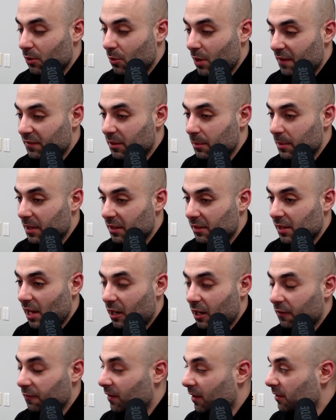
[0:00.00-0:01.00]
have to make
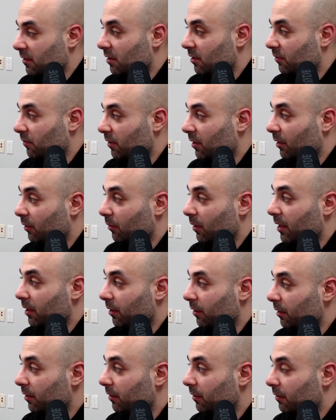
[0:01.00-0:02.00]
sacrifices for the greater
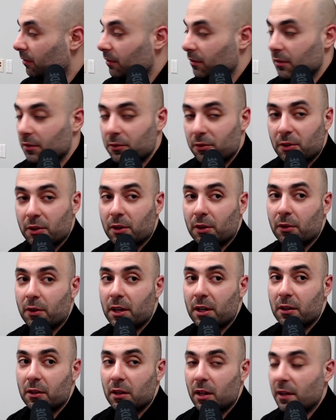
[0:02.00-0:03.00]
good, for the
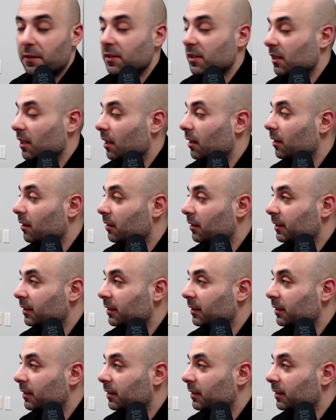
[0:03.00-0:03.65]
greater lifestyle.